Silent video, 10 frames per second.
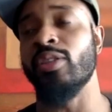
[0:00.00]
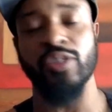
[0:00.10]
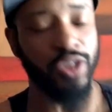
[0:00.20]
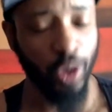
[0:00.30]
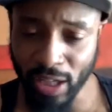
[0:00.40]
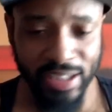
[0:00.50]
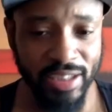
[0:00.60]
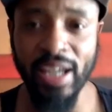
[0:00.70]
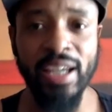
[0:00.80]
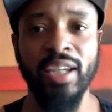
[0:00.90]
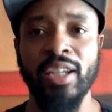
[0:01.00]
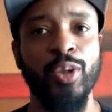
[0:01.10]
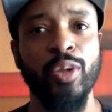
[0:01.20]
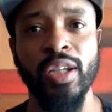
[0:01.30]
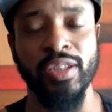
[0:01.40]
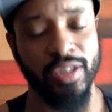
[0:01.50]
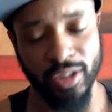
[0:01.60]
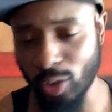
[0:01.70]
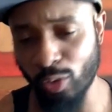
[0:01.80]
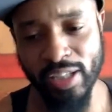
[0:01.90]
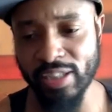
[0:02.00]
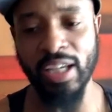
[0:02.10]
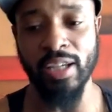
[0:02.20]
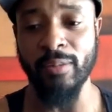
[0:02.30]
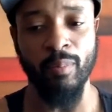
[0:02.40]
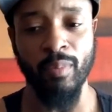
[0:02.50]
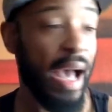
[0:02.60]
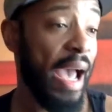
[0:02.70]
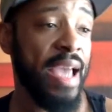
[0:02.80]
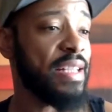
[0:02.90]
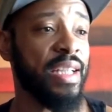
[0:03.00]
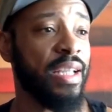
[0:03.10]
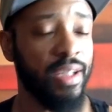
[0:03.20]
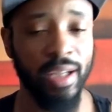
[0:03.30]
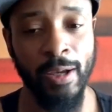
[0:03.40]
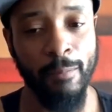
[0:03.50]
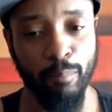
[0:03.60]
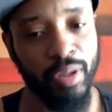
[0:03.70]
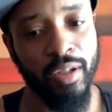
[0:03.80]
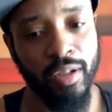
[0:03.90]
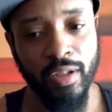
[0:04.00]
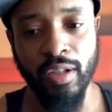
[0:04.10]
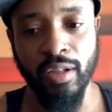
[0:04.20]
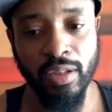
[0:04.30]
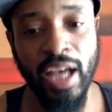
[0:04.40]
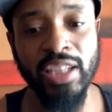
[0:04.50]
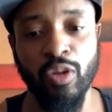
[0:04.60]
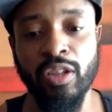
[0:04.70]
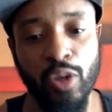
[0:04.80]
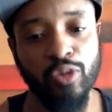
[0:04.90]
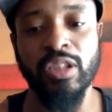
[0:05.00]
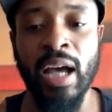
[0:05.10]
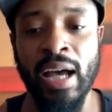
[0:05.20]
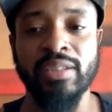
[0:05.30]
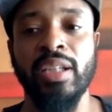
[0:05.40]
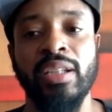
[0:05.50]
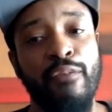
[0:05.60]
So they say he can do this. So they say. I ain't seen it yet, but that's what those guys did.